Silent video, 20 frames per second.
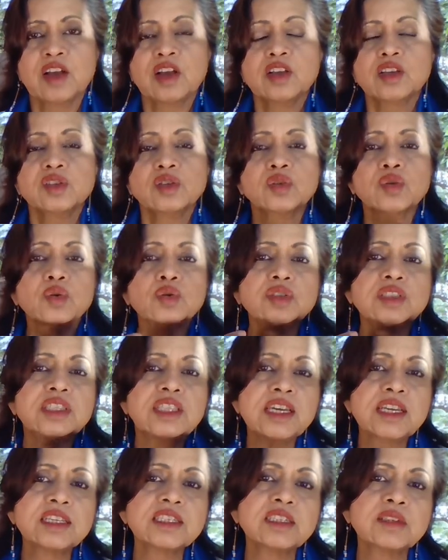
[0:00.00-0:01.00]
So
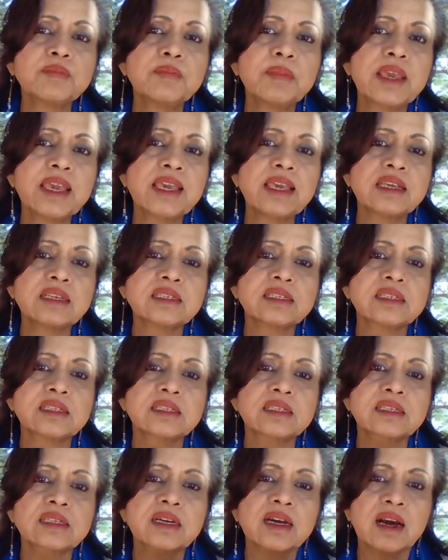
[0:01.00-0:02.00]
this
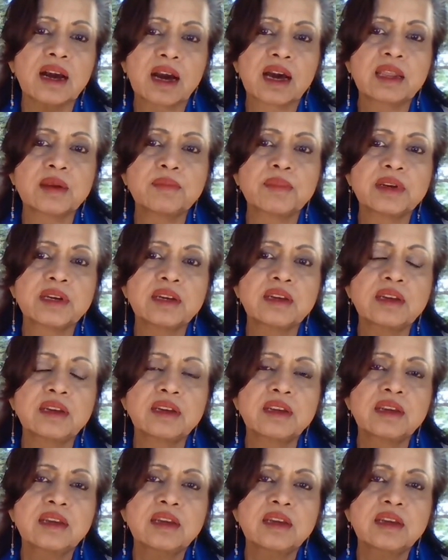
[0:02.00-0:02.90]
makes carbon